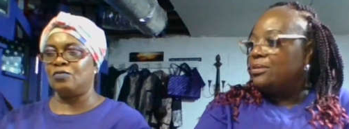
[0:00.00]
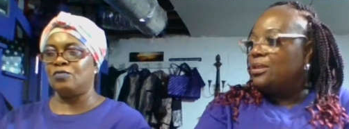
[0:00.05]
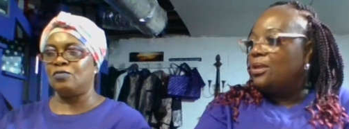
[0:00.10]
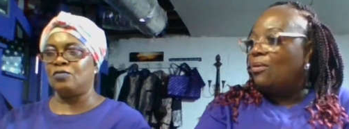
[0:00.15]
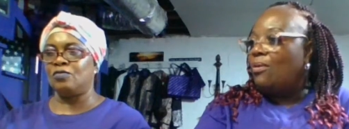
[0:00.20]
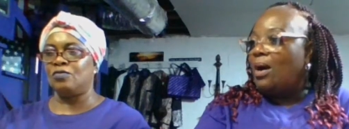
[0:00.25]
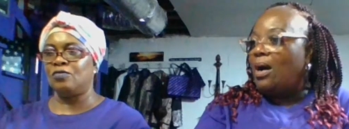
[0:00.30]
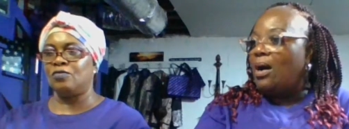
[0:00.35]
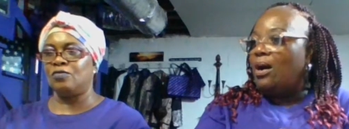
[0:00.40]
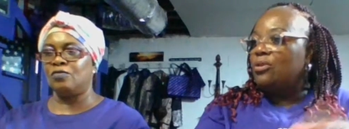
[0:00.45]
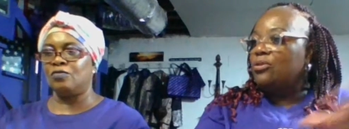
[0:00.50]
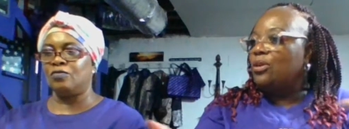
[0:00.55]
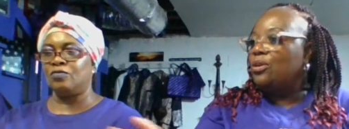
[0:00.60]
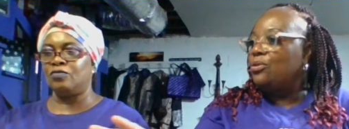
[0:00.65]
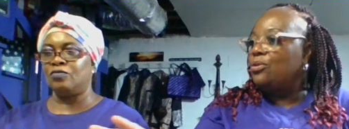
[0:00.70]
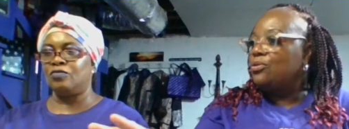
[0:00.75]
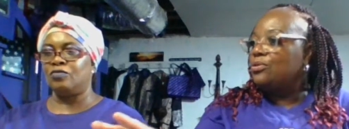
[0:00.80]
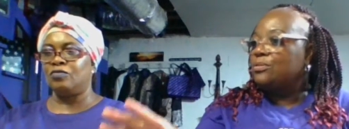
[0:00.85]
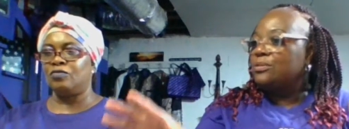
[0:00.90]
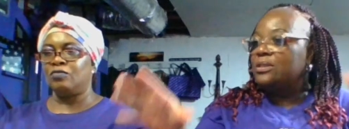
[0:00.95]
Speaker 1: You know, all
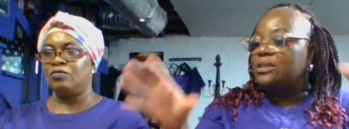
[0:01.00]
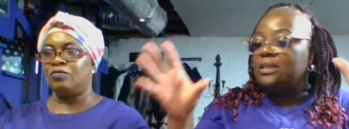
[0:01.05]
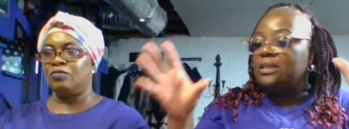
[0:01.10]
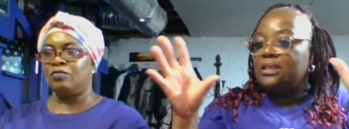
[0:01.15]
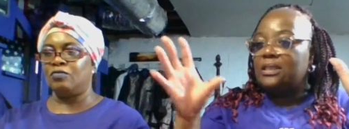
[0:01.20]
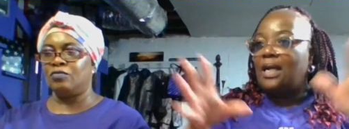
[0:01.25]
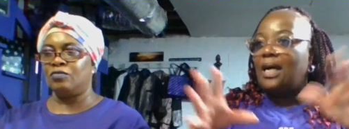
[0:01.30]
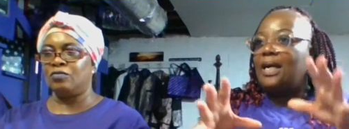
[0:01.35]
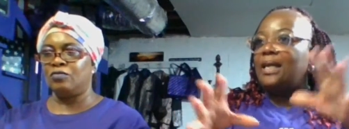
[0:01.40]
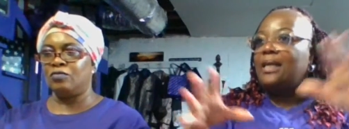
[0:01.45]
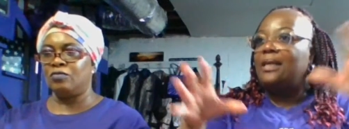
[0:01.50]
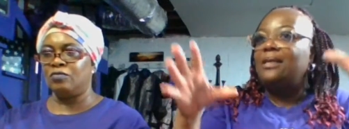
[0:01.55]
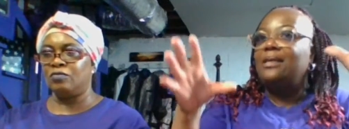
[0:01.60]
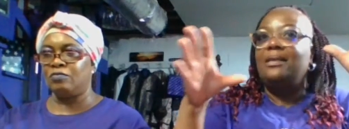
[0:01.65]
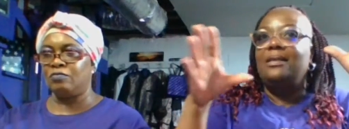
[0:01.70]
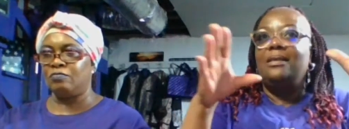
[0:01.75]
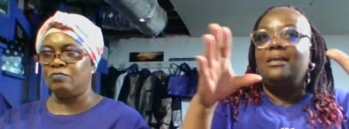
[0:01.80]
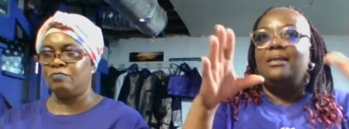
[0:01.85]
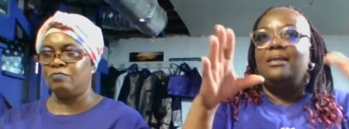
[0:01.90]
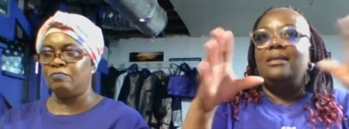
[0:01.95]
those were just like,
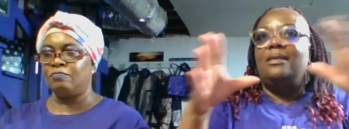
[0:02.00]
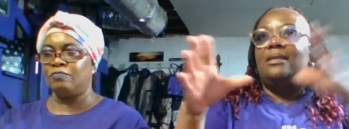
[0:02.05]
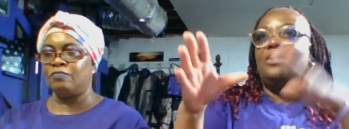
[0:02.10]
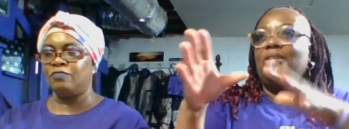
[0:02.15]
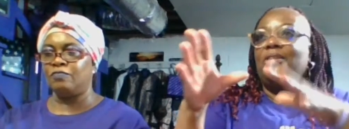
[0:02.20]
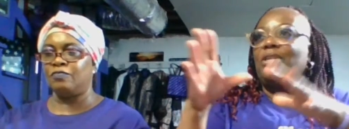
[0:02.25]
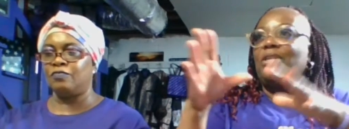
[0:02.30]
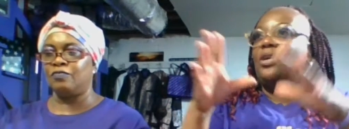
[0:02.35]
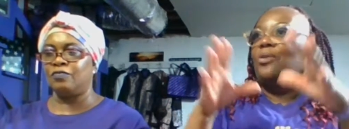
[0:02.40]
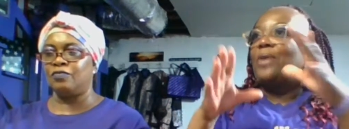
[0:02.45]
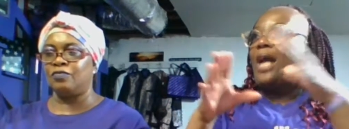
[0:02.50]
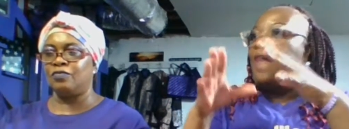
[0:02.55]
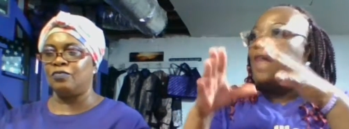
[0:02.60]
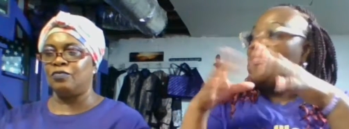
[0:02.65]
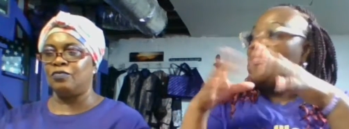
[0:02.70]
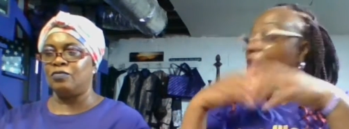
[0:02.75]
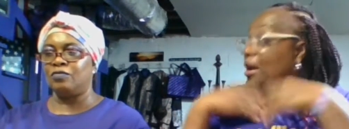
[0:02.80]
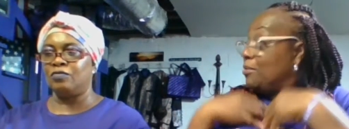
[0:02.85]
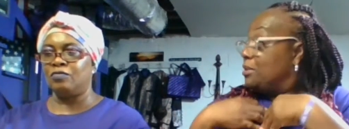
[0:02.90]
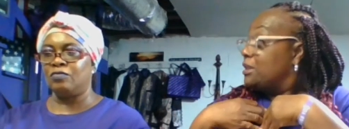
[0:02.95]
you know, and I
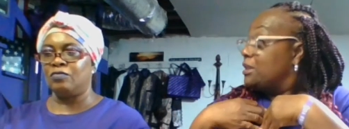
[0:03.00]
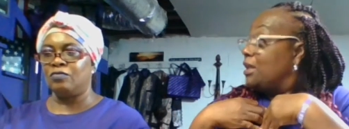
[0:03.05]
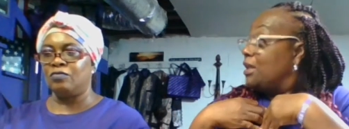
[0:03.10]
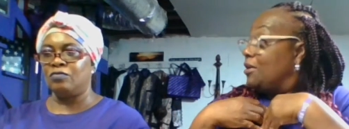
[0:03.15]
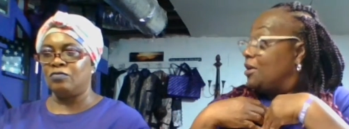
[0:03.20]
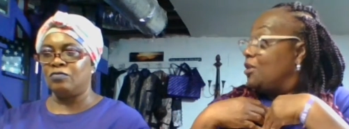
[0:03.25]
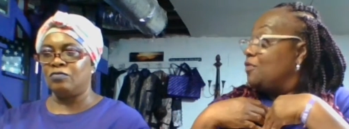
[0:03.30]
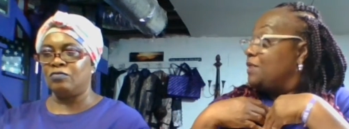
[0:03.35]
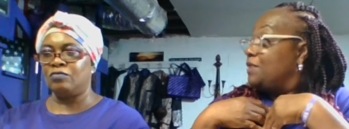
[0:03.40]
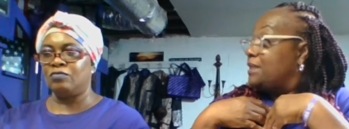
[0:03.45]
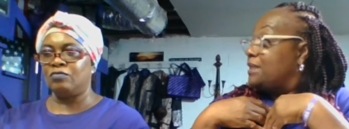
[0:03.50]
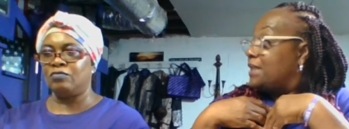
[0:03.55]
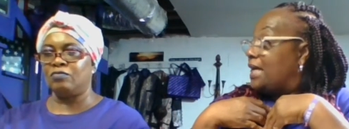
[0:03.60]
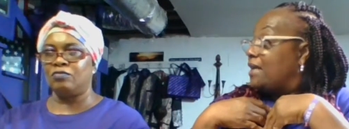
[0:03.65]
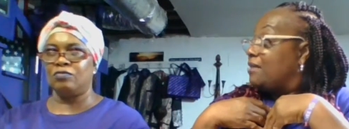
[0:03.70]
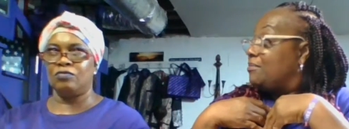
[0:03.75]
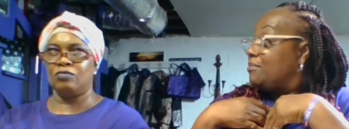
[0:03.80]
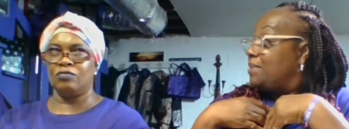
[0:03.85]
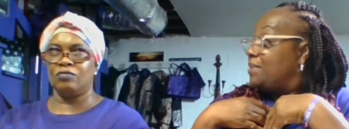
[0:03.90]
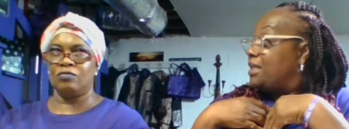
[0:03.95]
thought it was going to
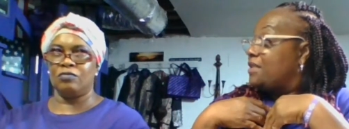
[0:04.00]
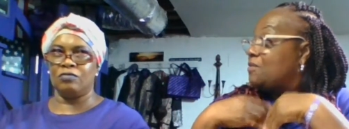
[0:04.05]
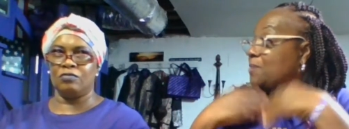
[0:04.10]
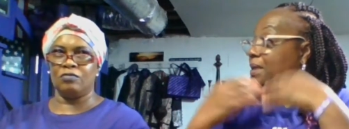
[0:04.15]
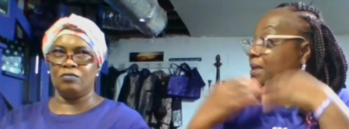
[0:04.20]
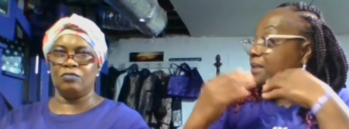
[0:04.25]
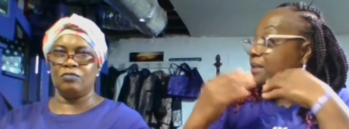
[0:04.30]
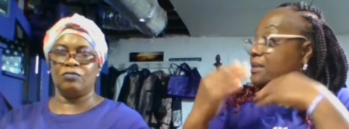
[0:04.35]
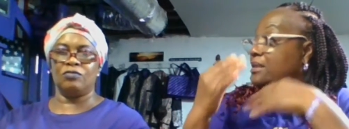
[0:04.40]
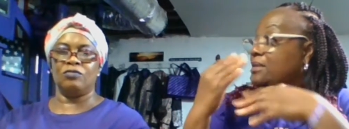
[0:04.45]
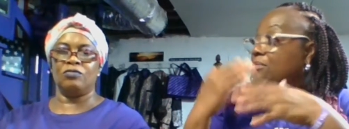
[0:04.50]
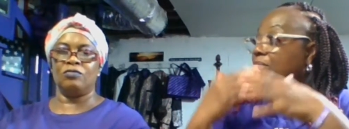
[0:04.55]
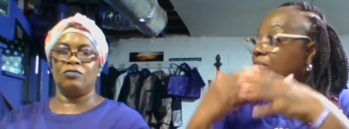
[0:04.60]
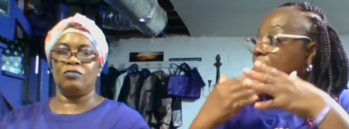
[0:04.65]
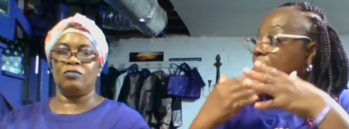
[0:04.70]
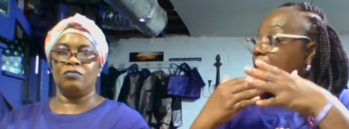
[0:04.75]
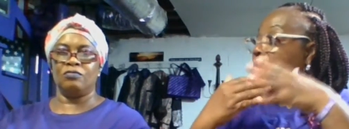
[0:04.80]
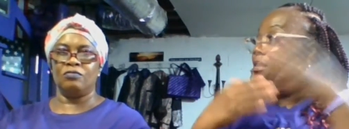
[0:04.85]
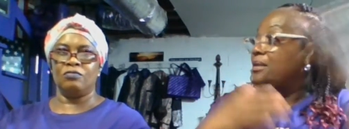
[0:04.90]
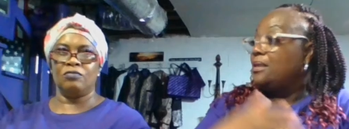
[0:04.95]
overtake me, especially
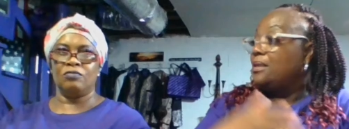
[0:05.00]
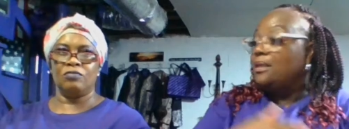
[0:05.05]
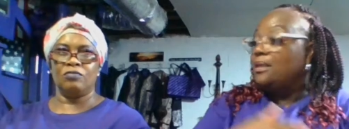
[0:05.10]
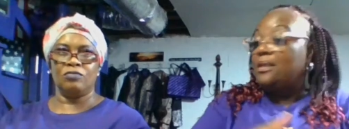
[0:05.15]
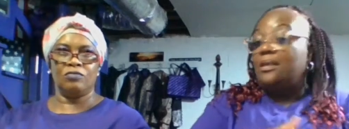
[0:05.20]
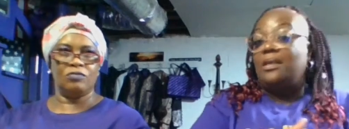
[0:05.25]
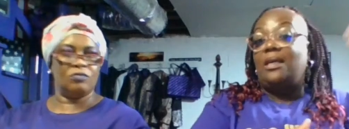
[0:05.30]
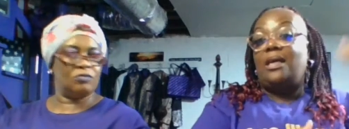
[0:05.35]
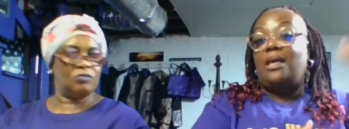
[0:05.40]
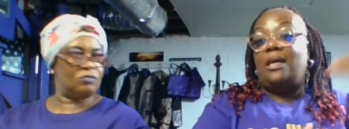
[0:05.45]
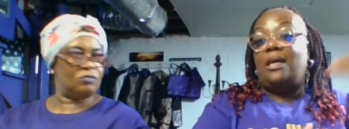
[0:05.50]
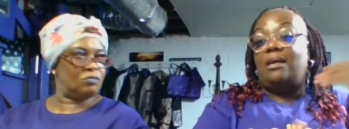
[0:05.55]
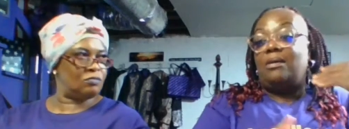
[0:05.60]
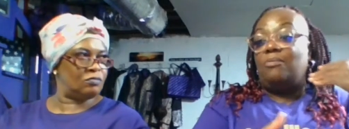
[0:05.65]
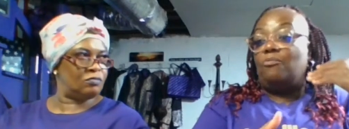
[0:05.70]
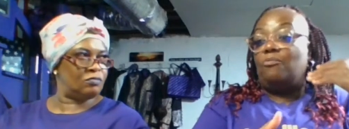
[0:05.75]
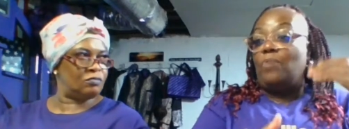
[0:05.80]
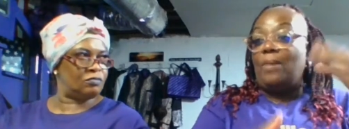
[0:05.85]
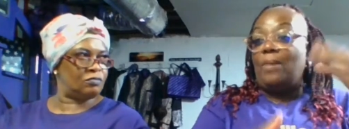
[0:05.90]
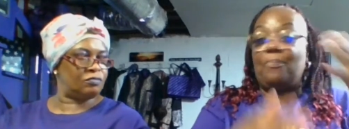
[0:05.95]
when
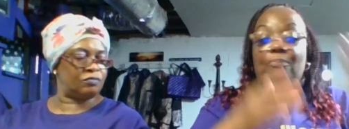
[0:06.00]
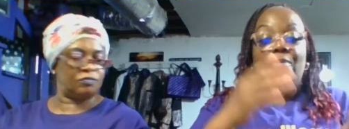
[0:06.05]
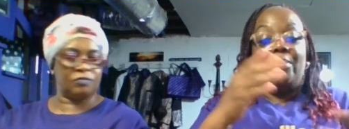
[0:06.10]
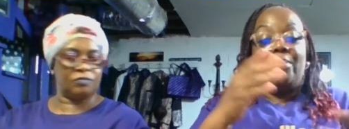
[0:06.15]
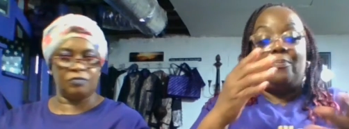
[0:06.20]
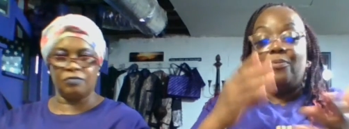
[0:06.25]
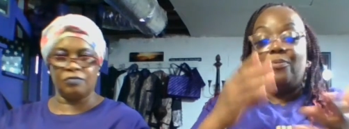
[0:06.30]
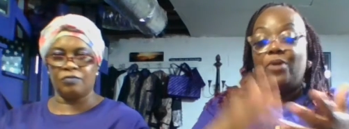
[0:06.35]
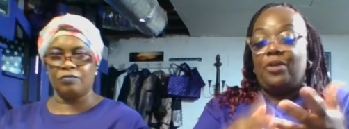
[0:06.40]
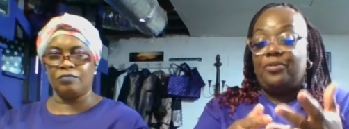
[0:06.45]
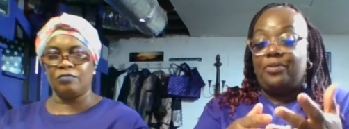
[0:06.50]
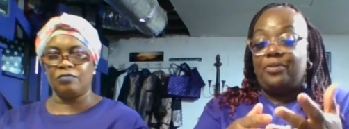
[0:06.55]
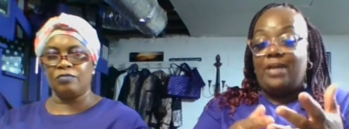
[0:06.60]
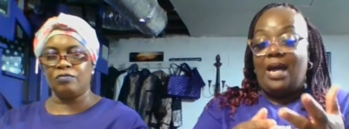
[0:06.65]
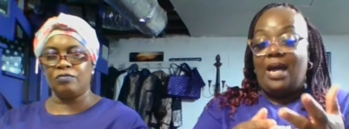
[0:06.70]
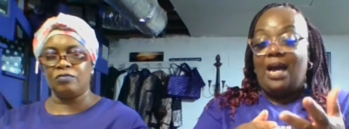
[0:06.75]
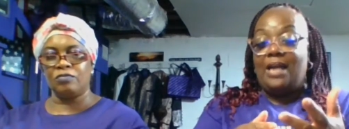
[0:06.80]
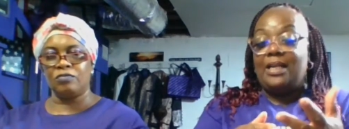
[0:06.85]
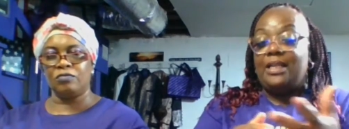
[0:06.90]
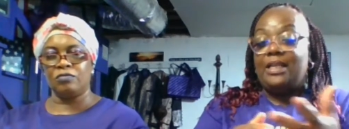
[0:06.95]
my, my brother
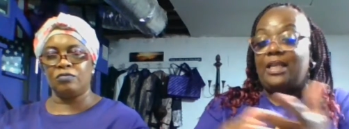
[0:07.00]
died.